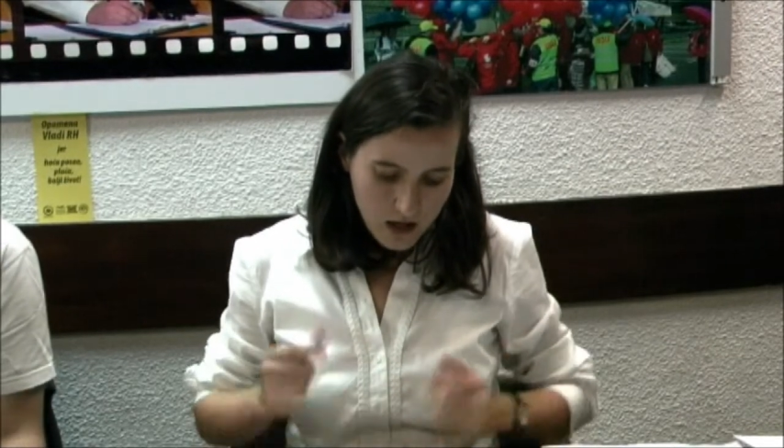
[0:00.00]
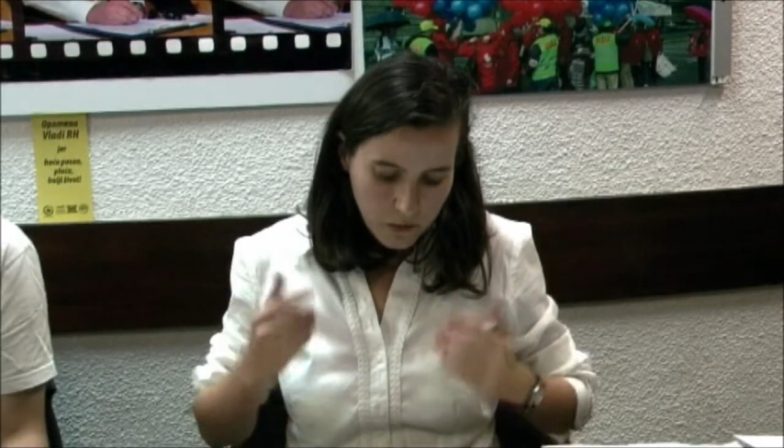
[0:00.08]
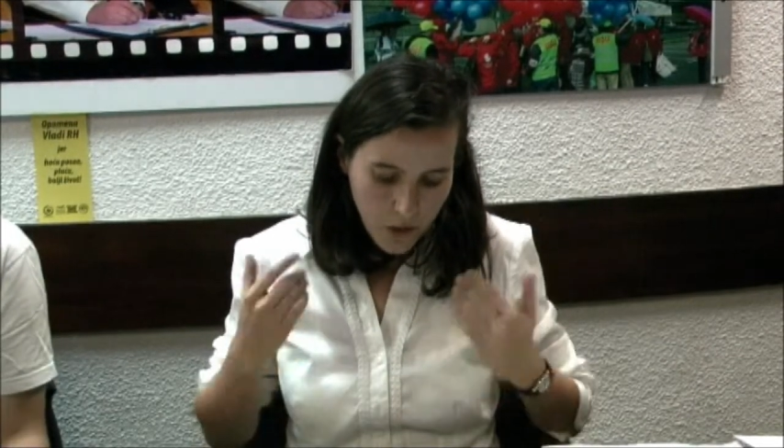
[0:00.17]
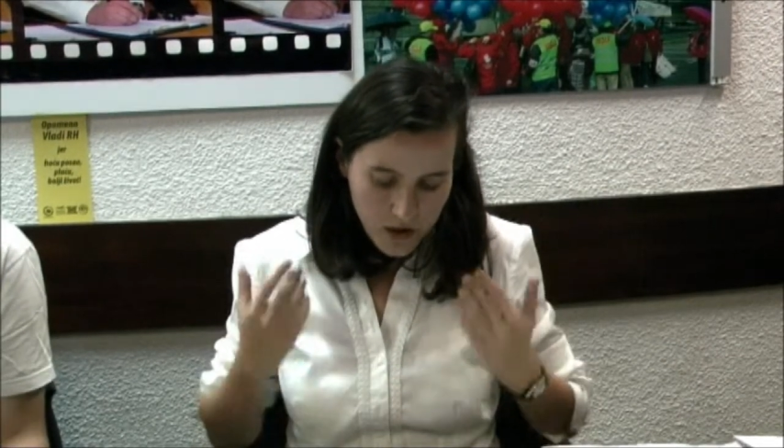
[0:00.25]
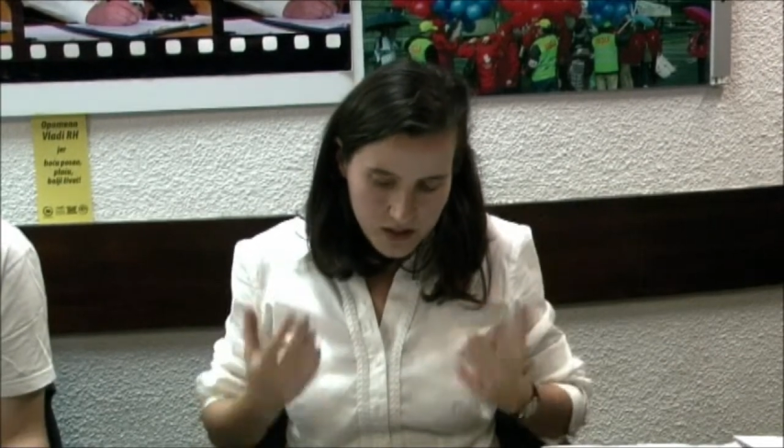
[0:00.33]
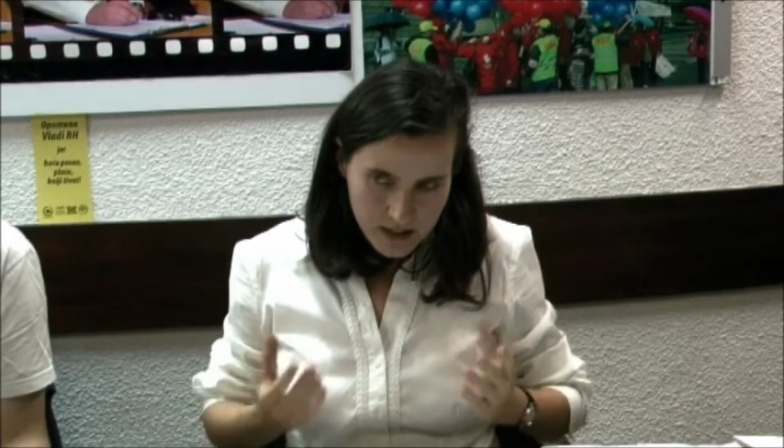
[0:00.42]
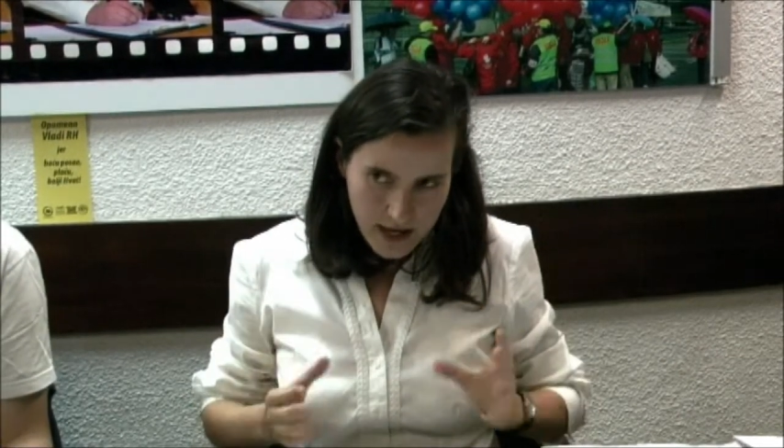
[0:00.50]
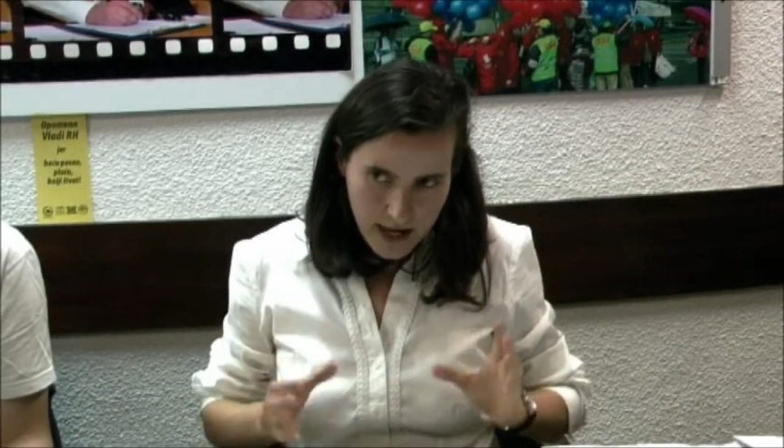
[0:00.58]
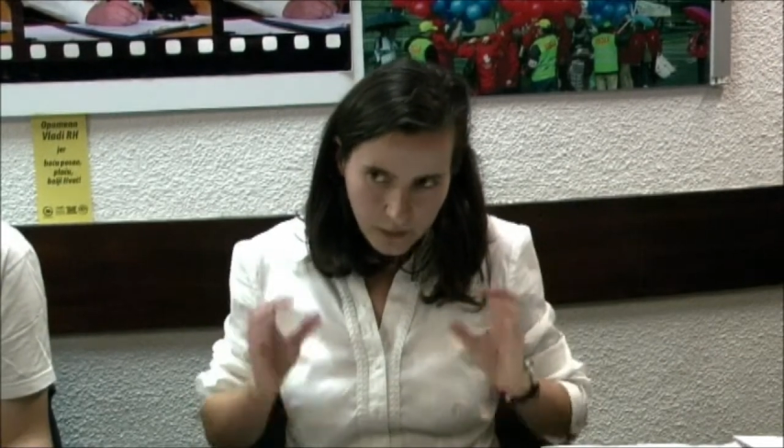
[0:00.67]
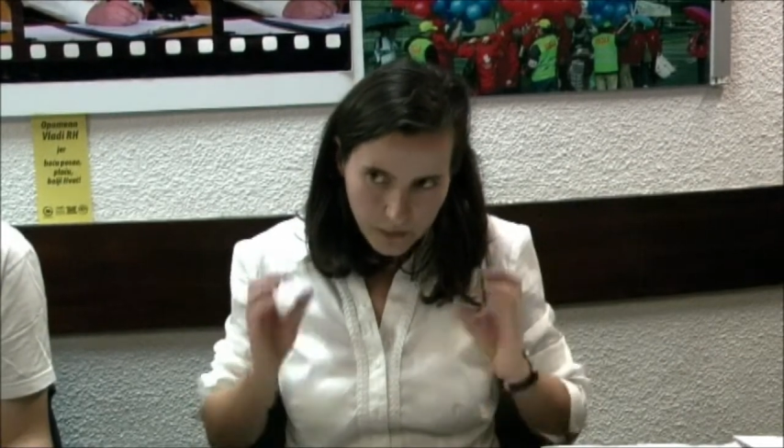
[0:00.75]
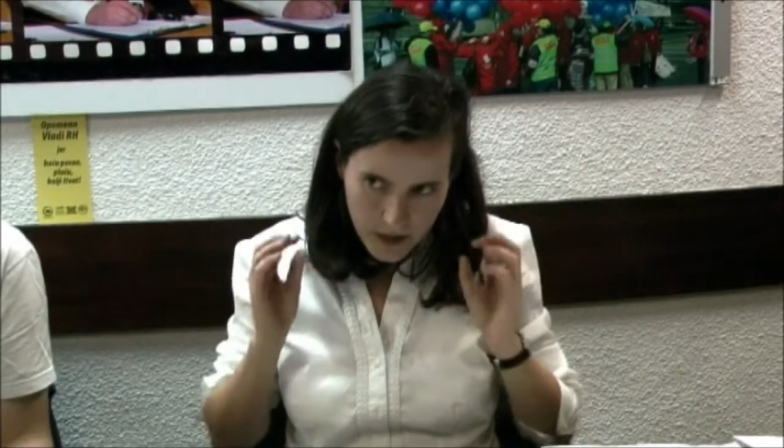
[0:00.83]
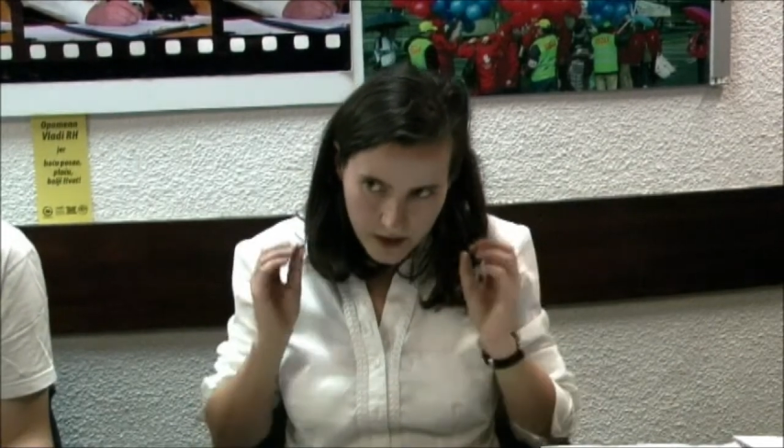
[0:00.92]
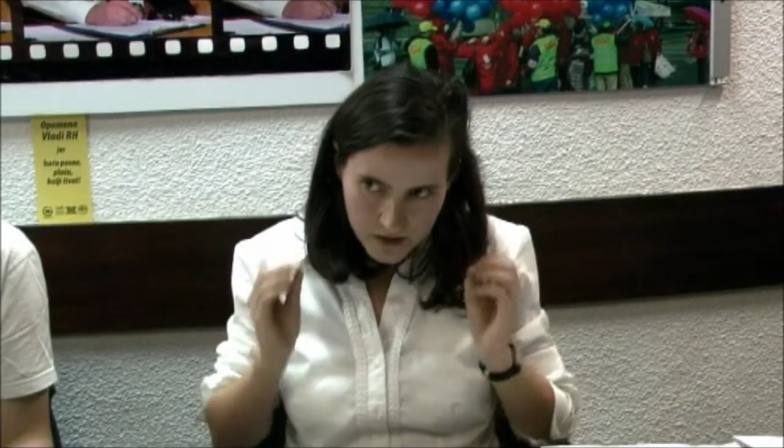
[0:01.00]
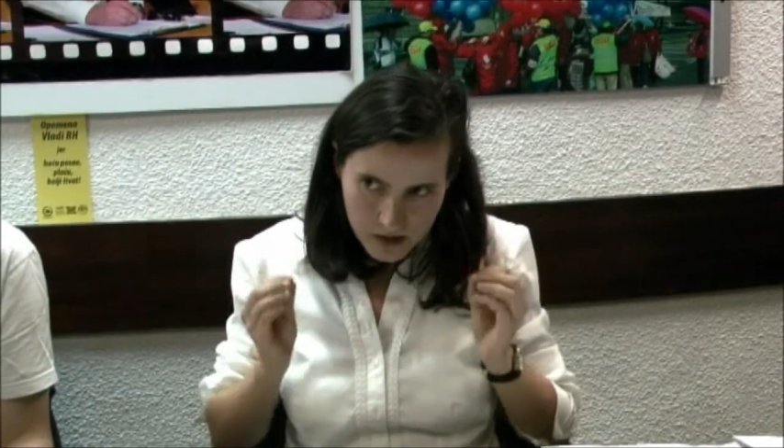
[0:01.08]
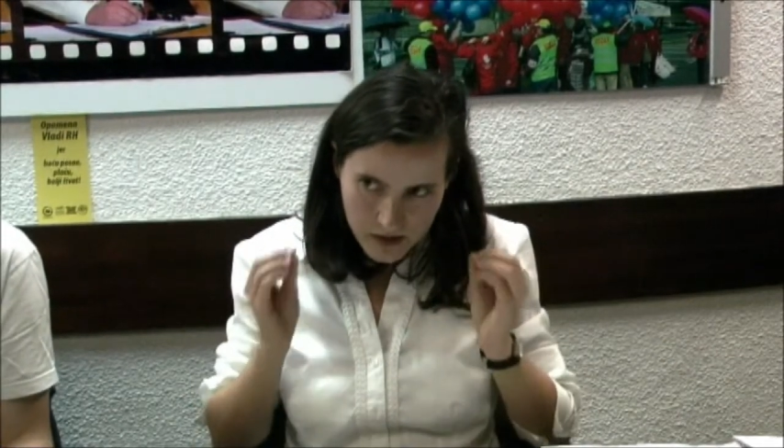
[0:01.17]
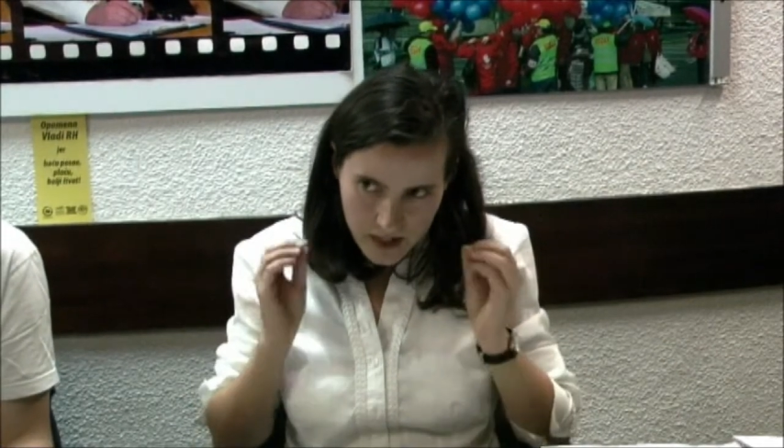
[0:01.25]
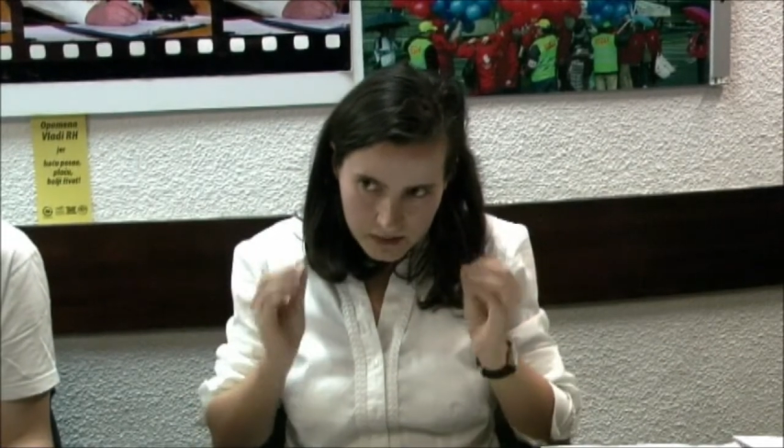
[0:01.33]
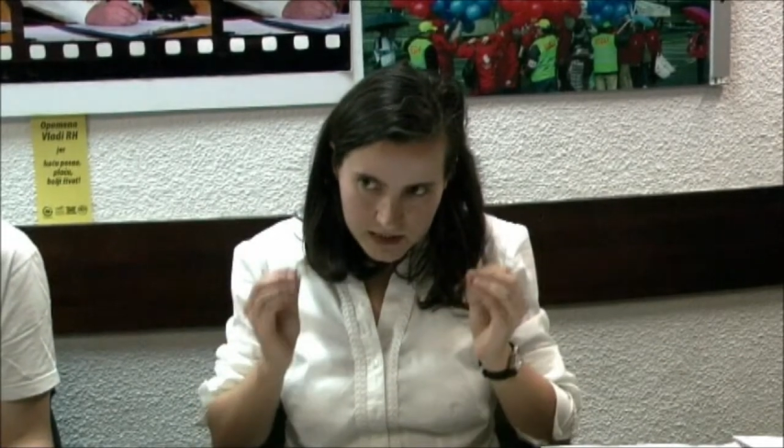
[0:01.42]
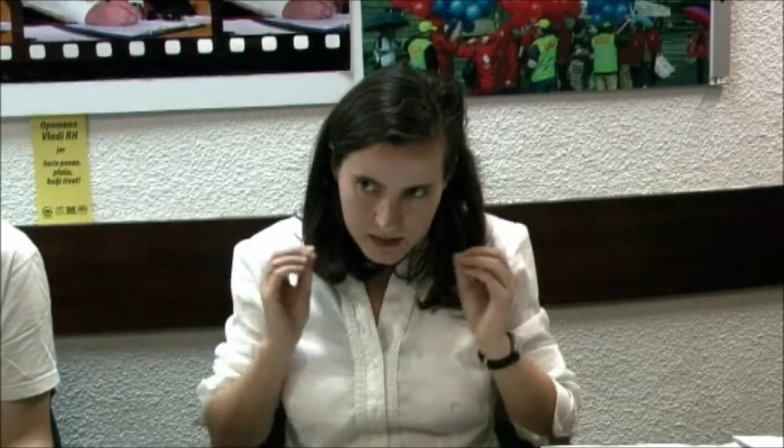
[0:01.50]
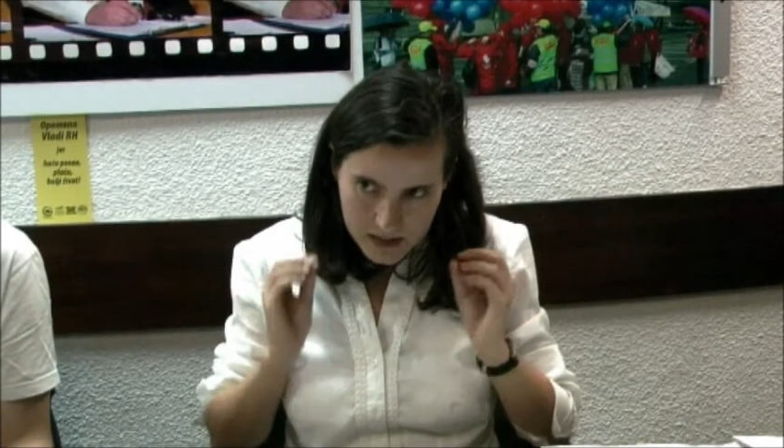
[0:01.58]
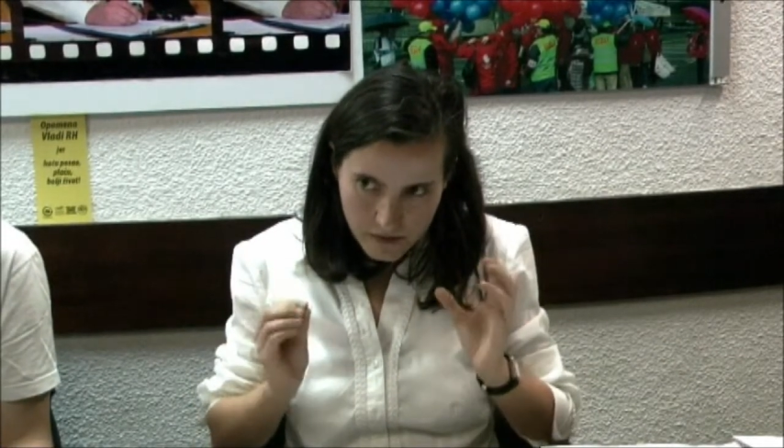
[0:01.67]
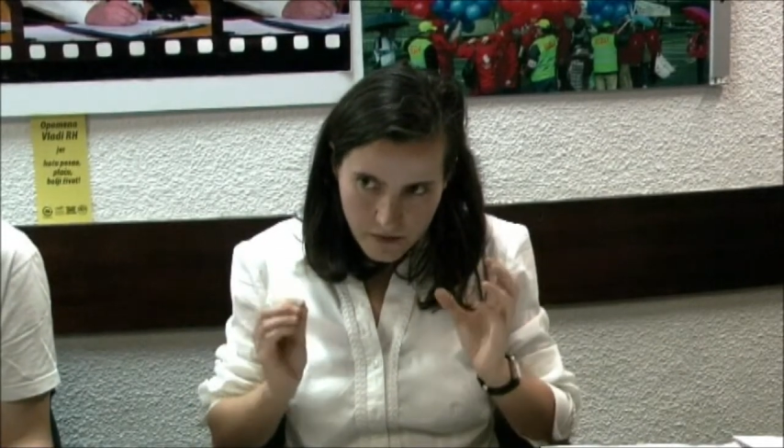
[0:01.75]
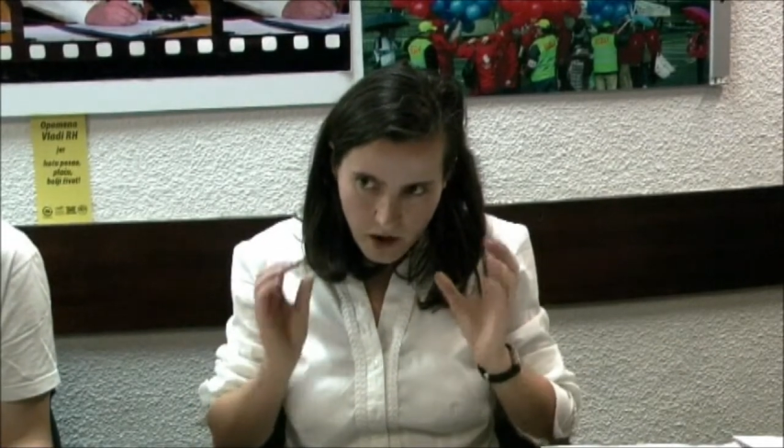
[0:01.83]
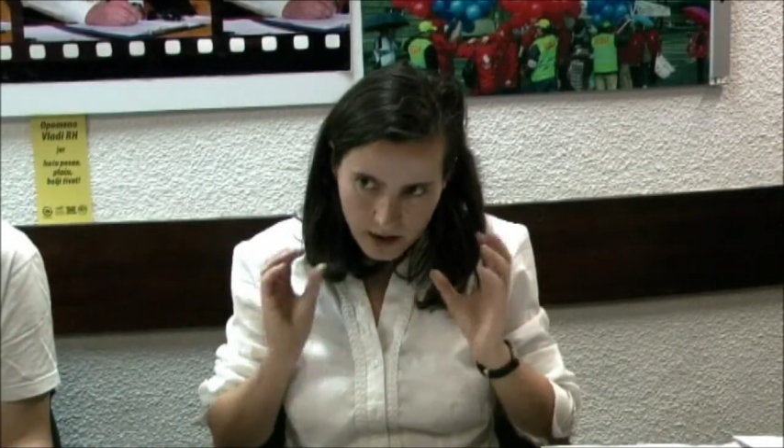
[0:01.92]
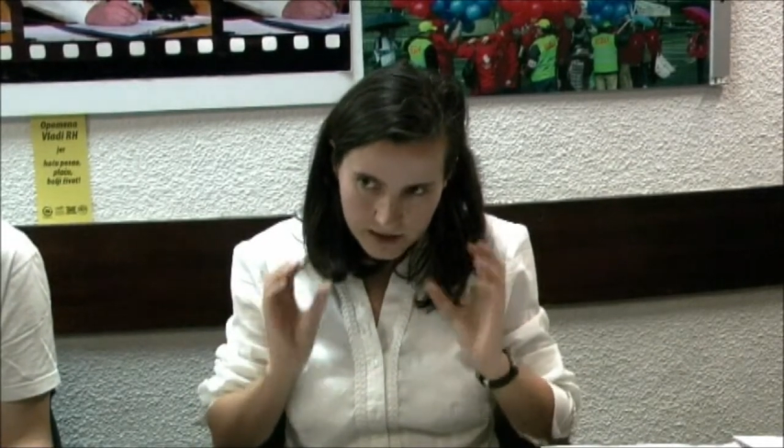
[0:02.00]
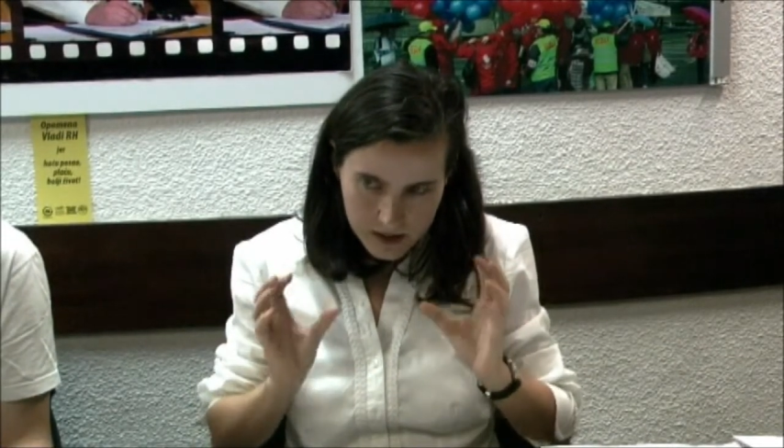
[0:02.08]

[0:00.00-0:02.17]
Once again, we have to keep this in mind.